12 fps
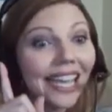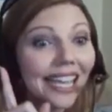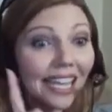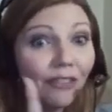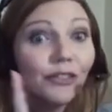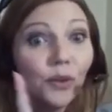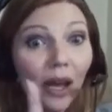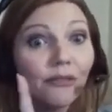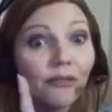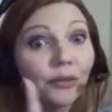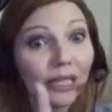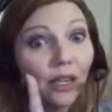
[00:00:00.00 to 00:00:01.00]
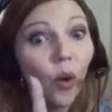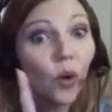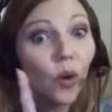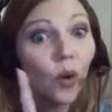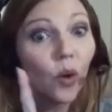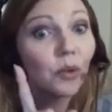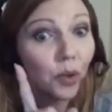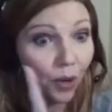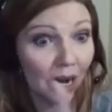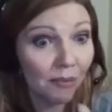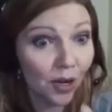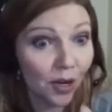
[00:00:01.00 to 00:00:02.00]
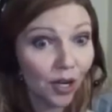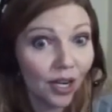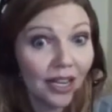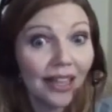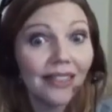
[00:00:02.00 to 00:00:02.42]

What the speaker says: if you have really horrible grammar,